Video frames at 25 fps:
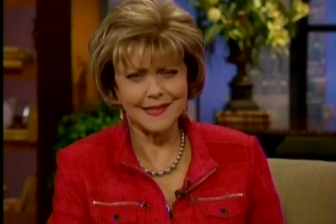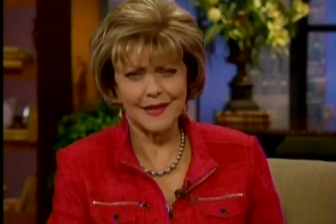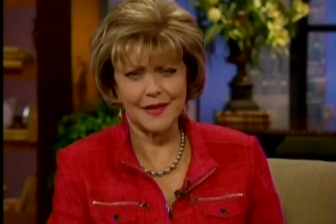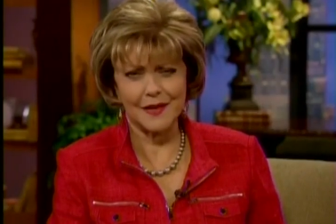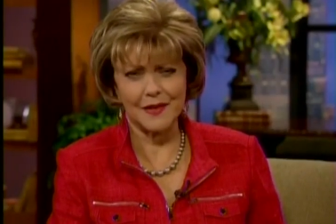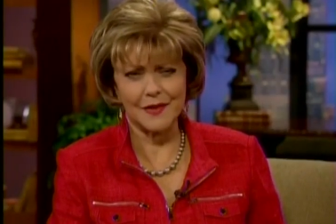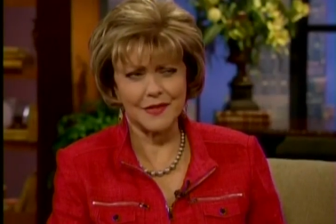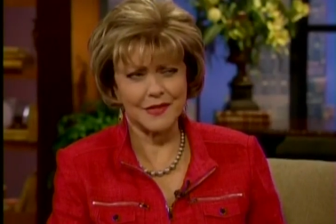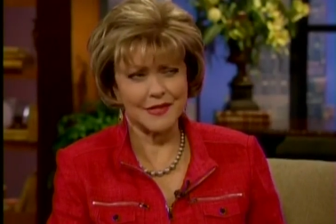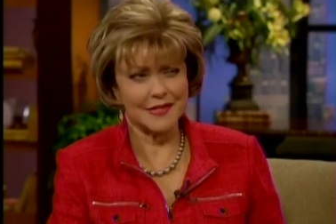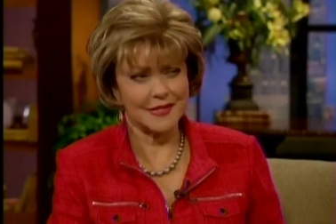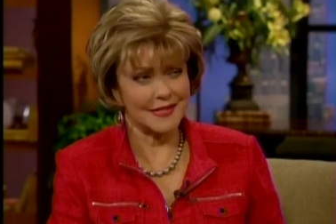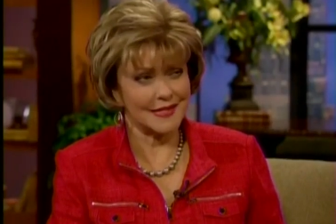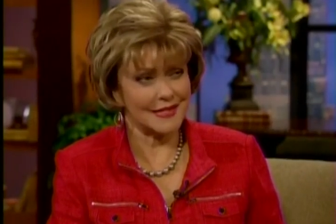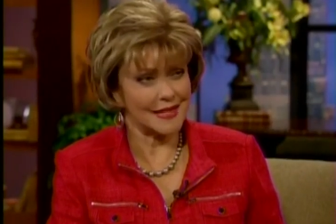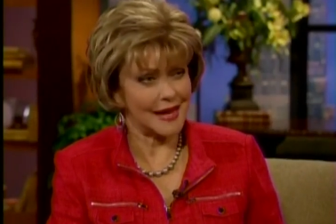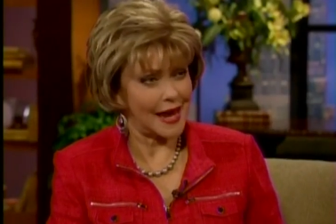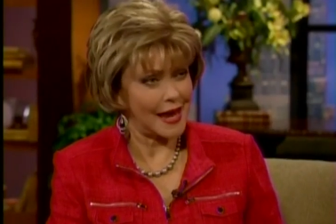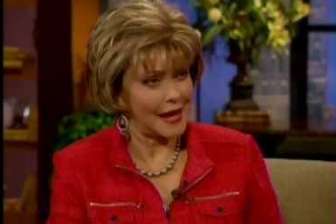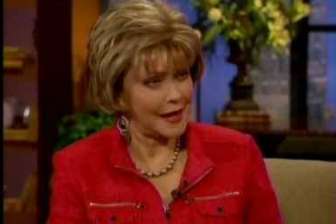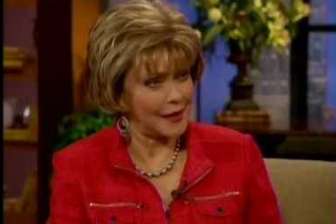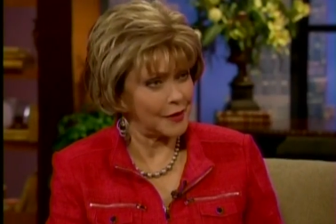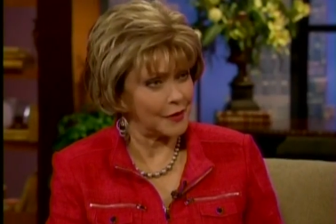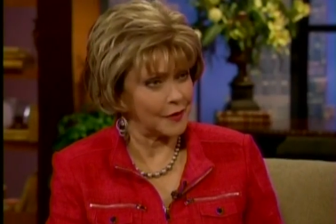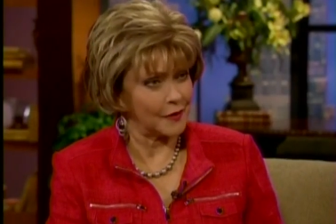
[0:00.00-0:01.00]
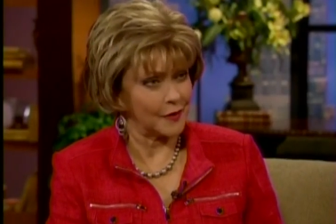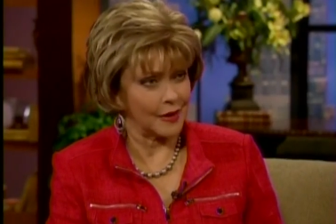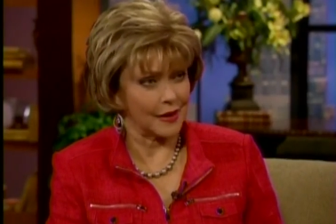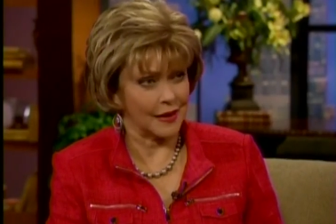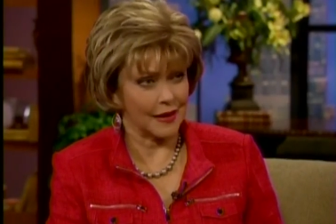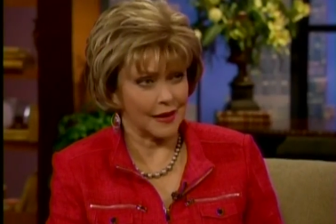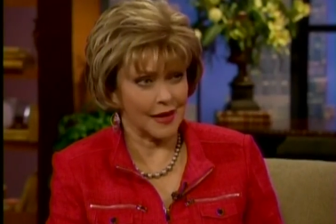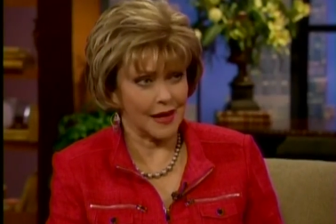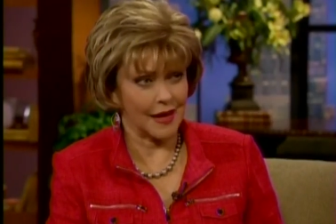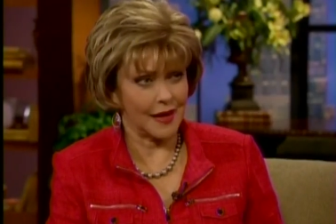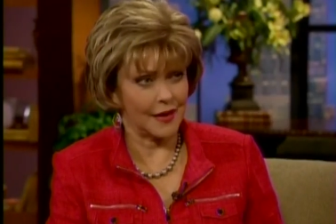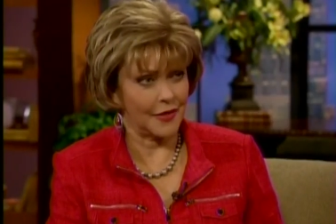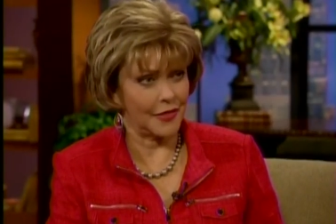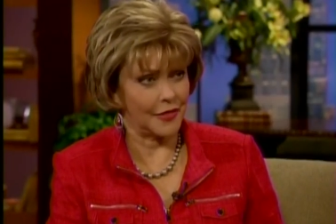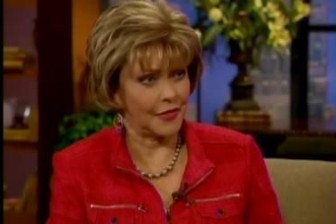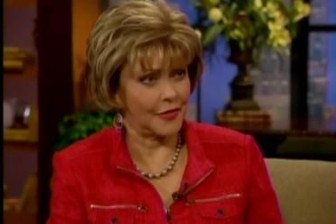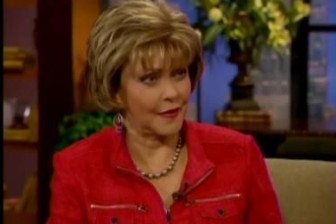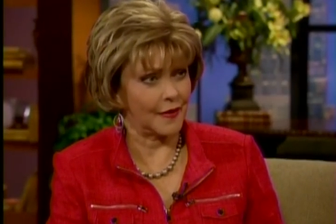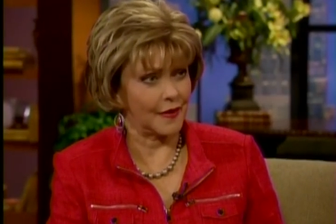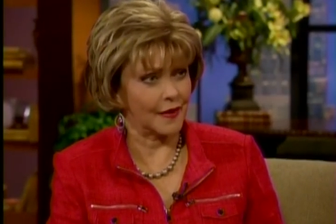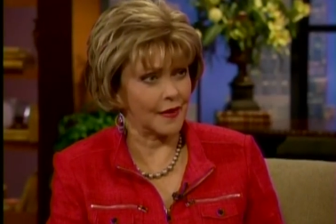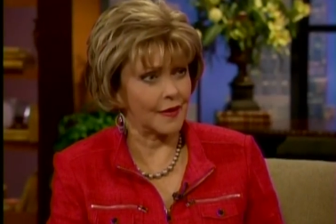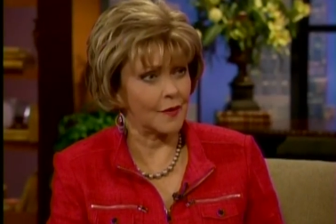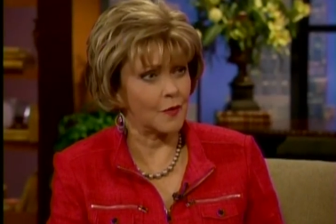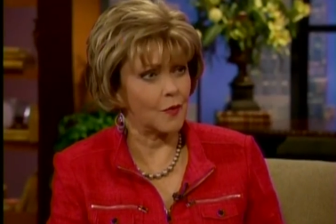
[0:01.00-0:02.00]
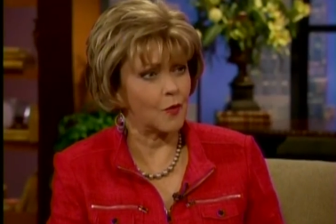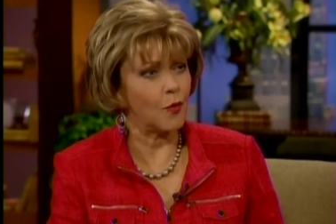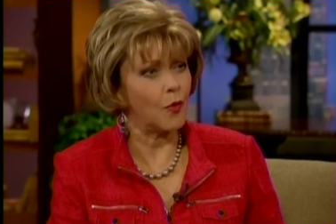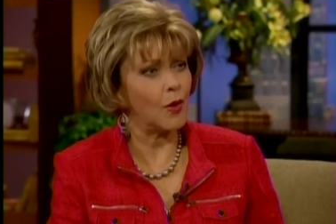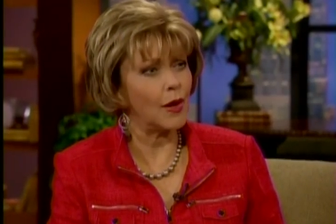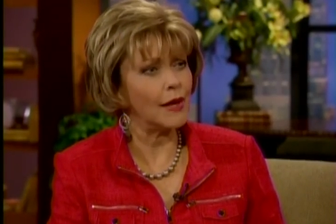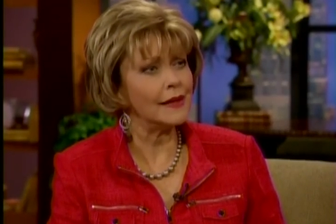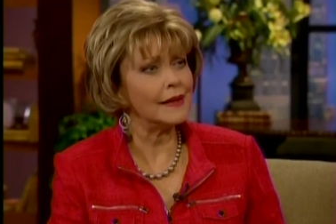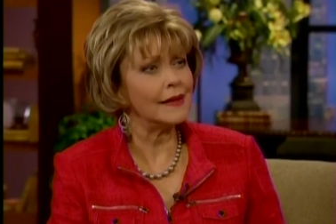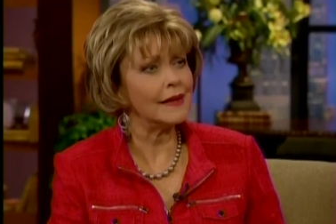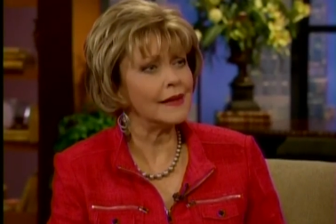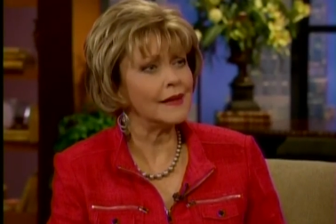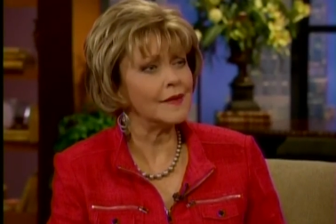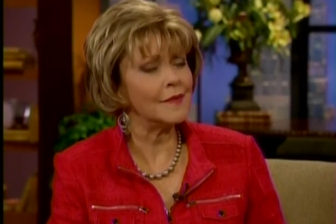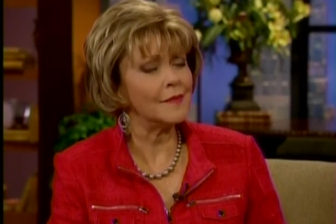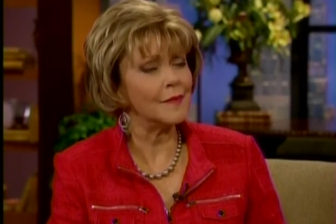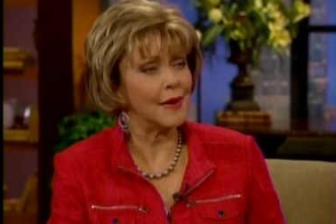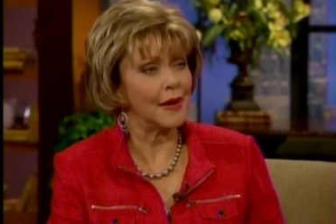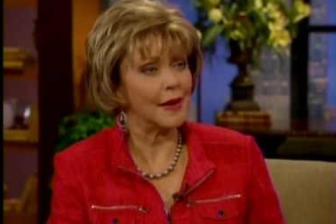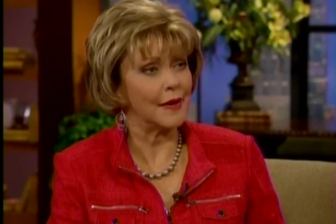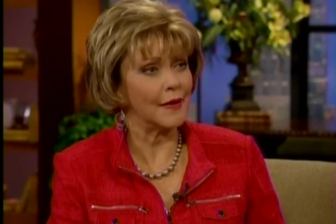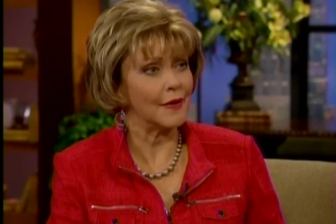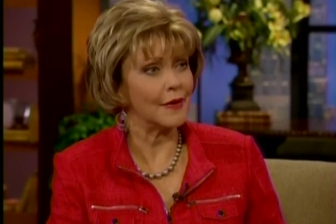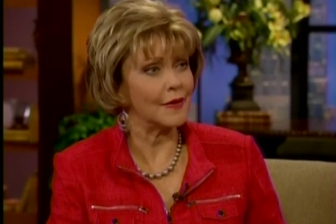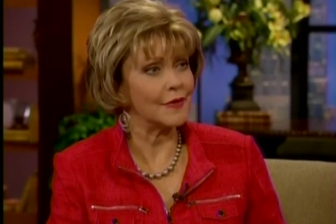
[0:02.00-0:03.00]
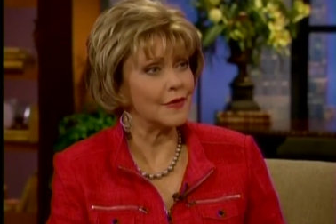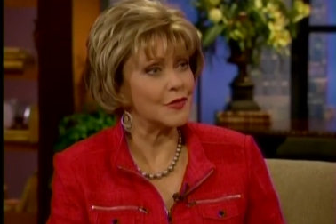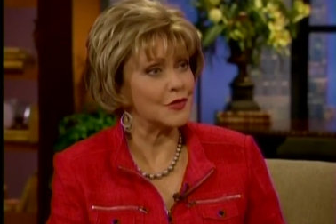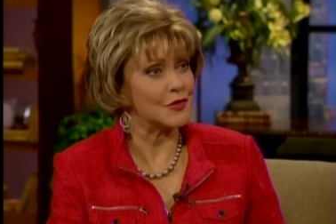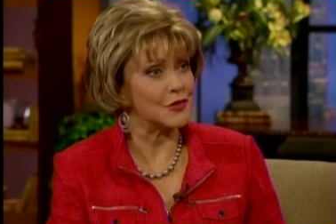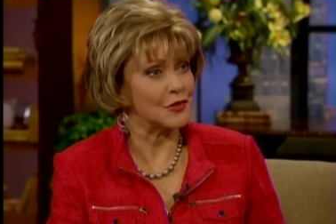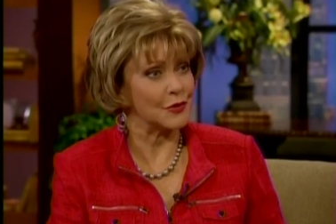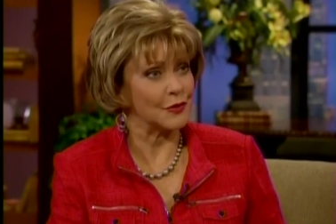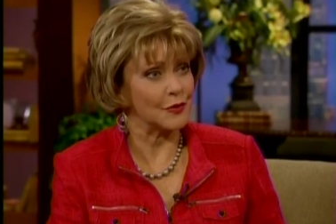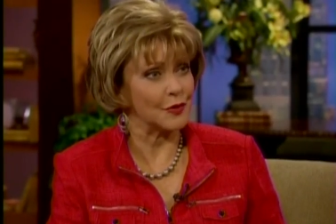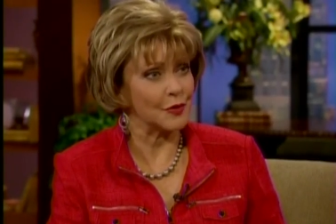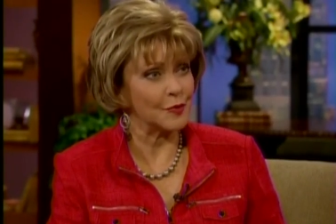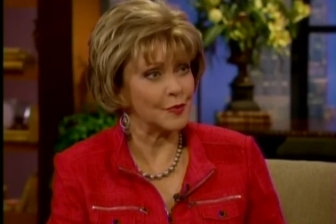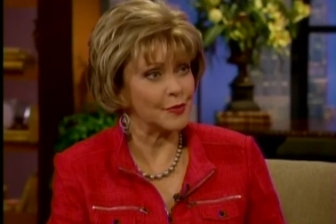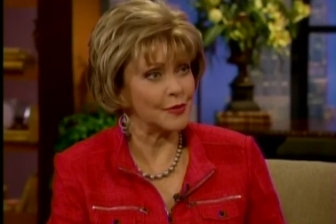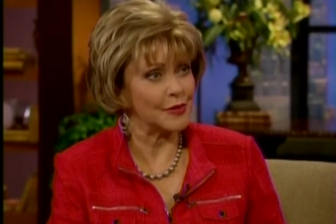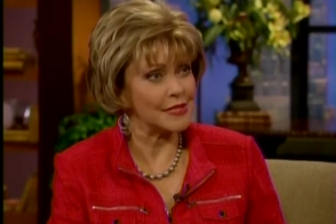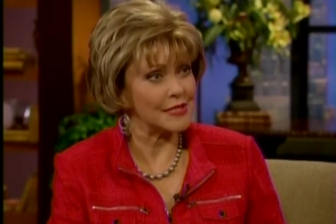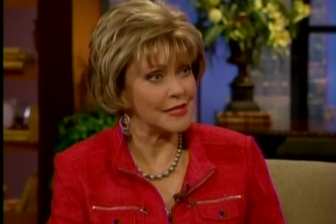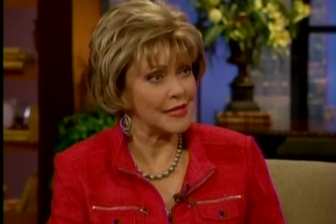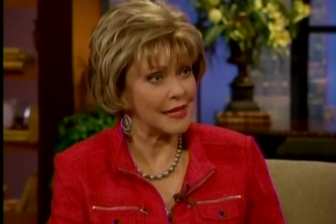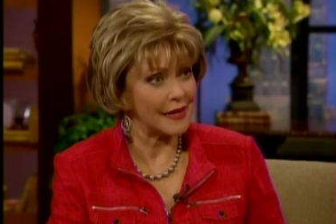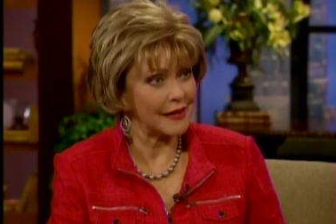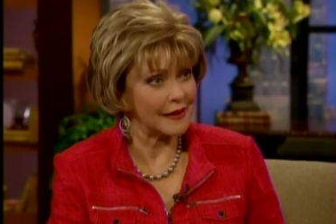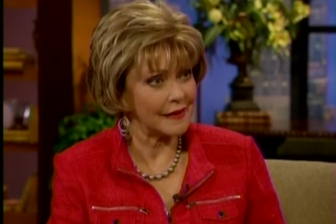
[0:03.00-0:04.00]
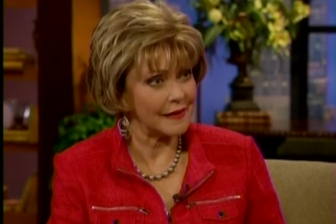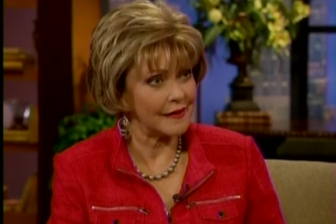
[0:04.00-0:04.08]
are staggering, I think. What can parents do to protect